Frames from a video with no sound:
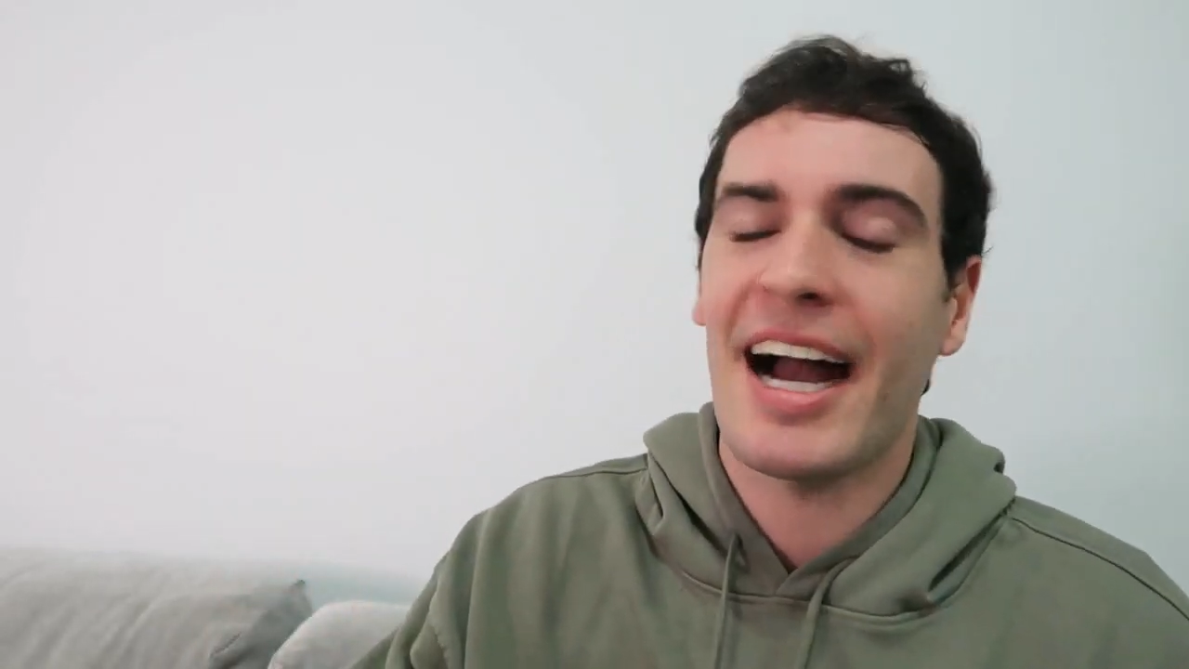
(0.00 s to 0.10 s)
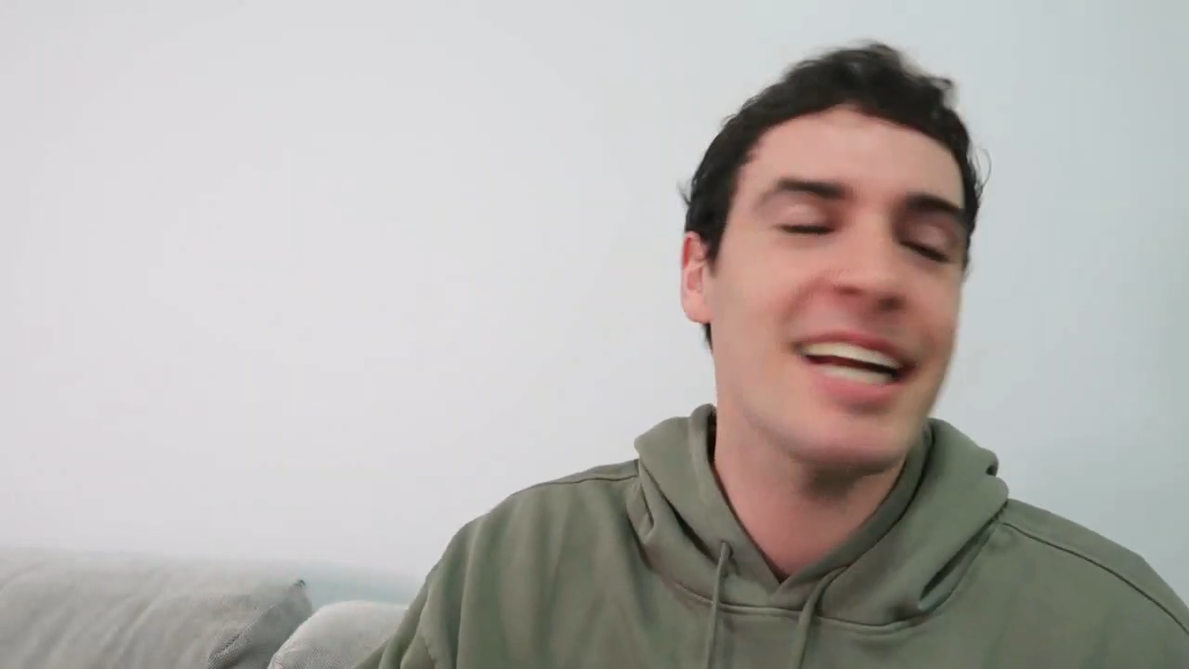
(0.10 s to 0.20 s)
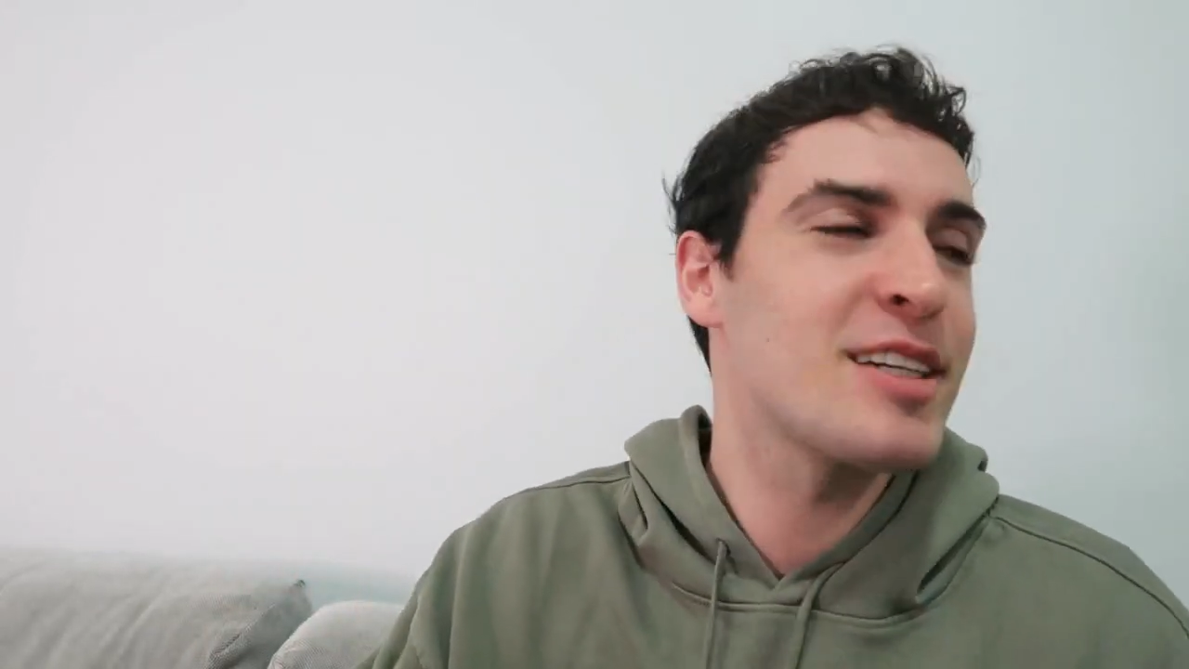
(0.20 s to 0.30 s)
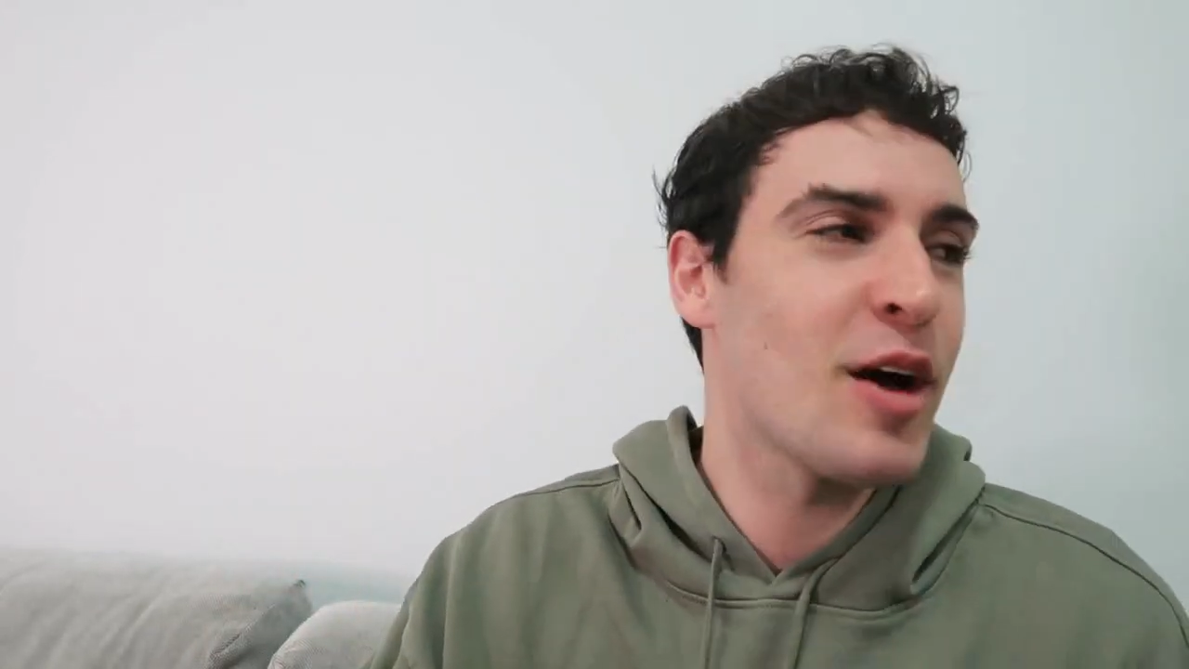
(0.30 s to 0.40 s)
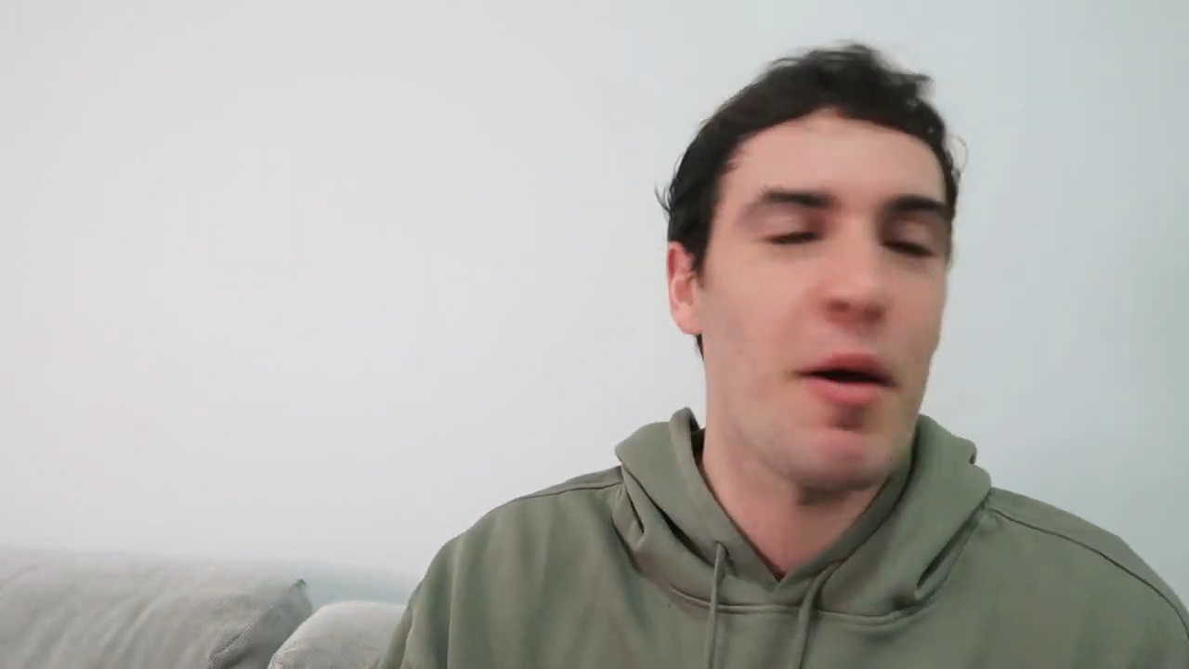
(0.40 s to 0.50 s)
I
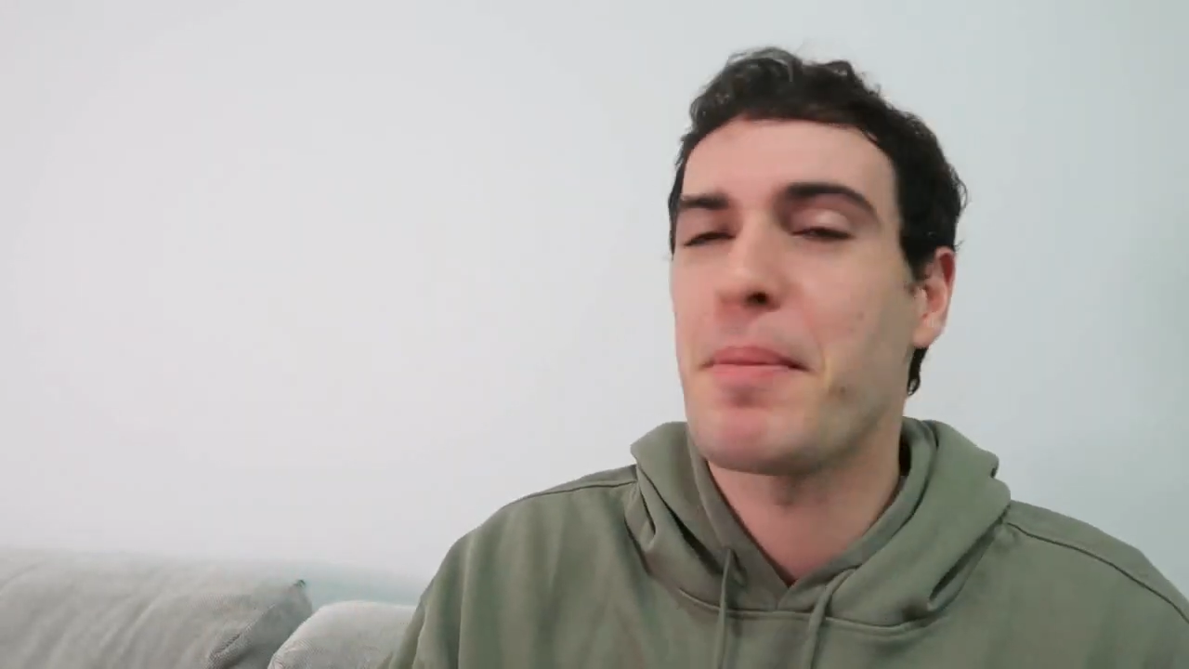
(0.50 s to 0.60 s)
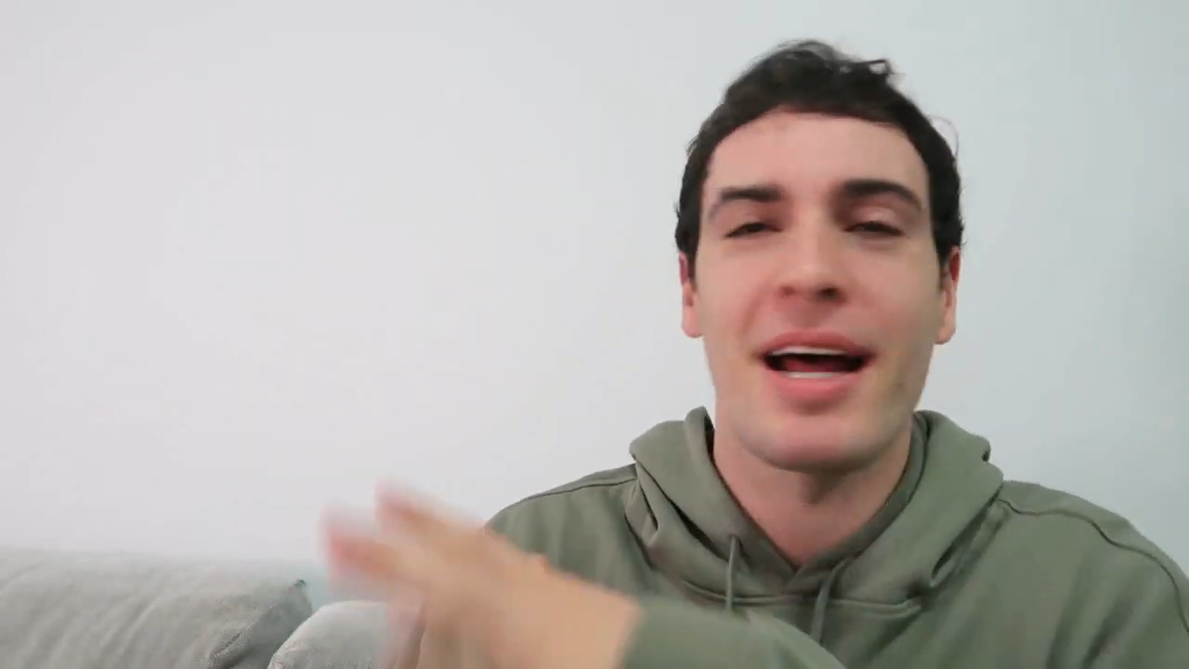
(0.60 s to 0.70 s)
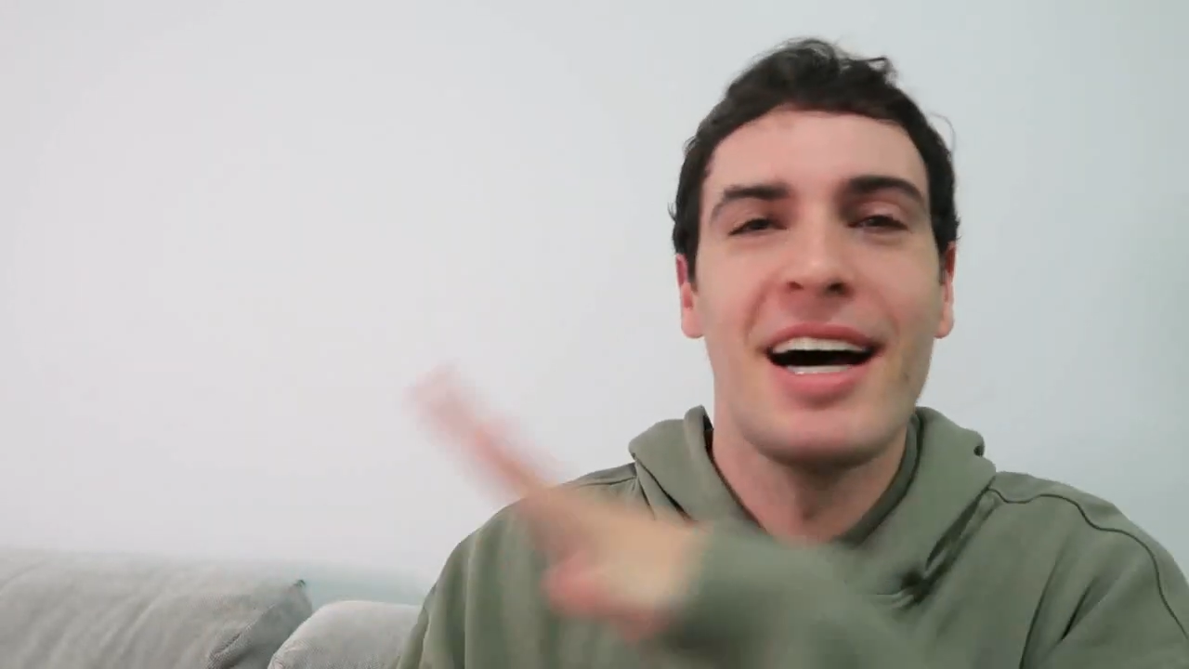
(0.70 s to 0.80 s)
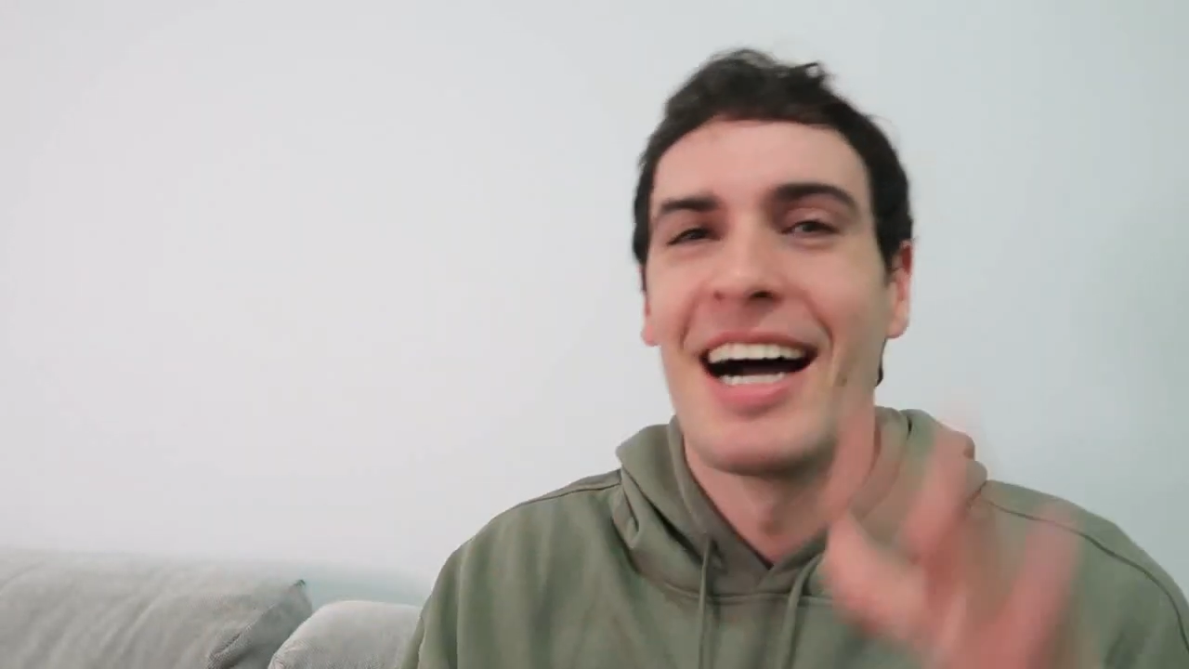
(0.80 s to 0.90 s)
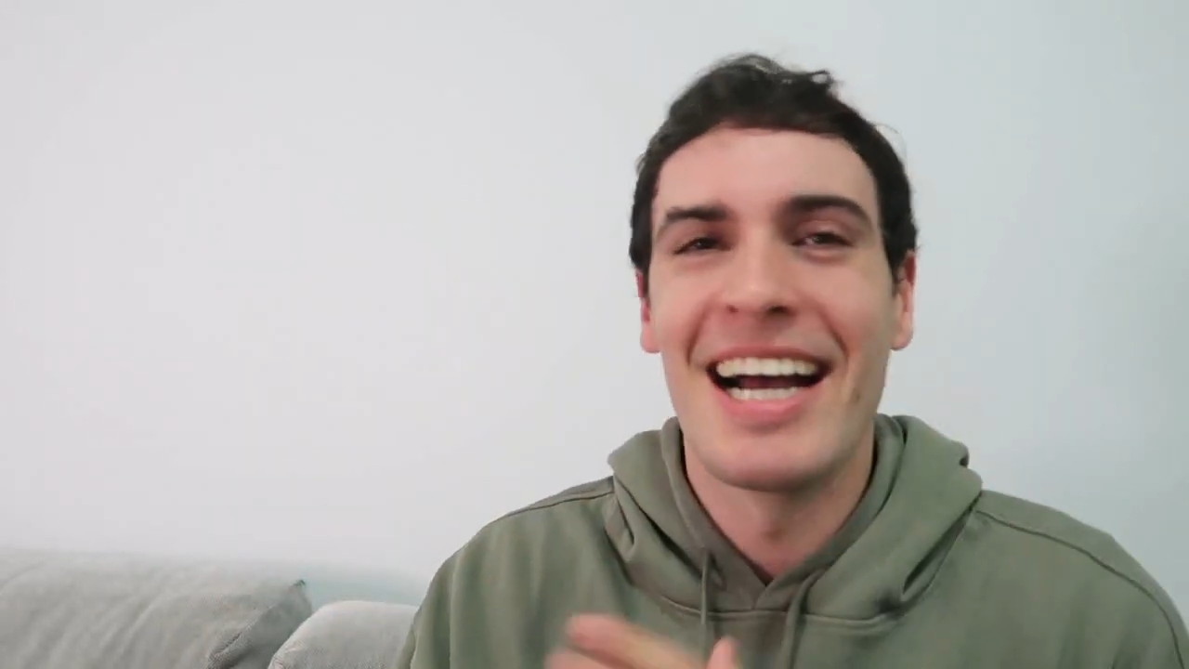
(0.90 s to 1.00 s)
don't know,
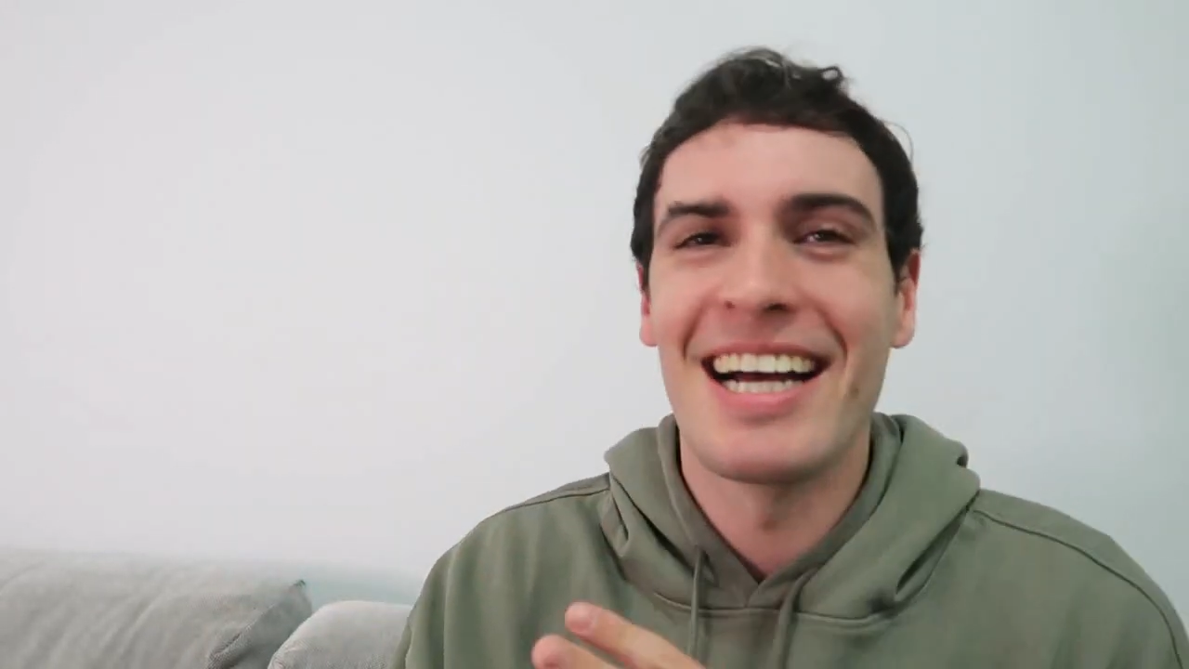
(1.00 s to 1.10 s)
but